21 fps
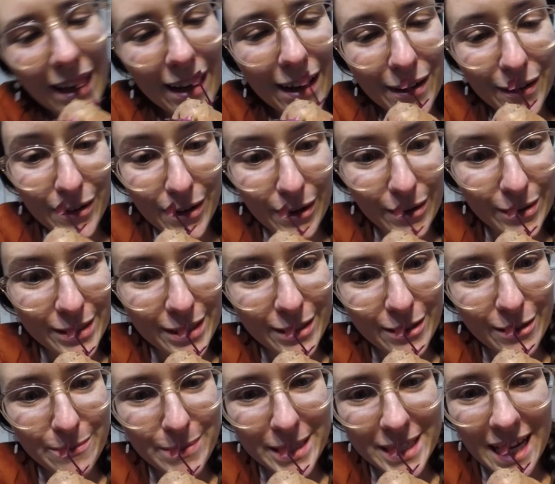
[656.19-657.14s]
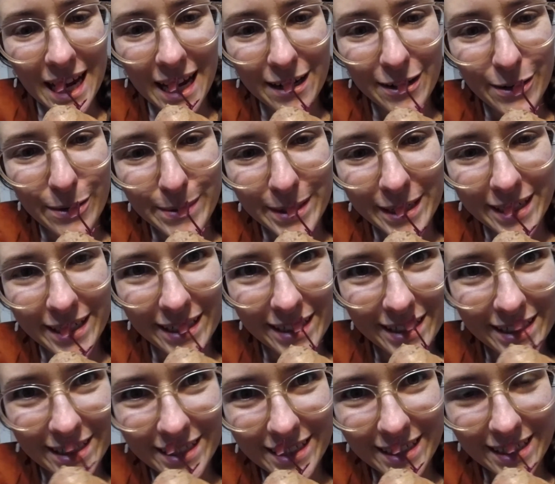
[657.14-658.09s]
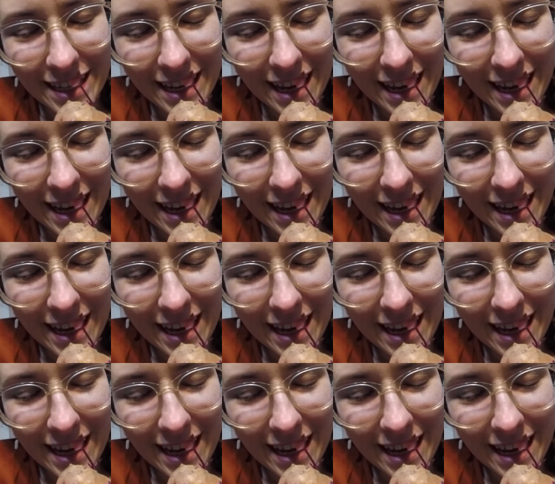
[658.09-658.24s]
grows a new potato because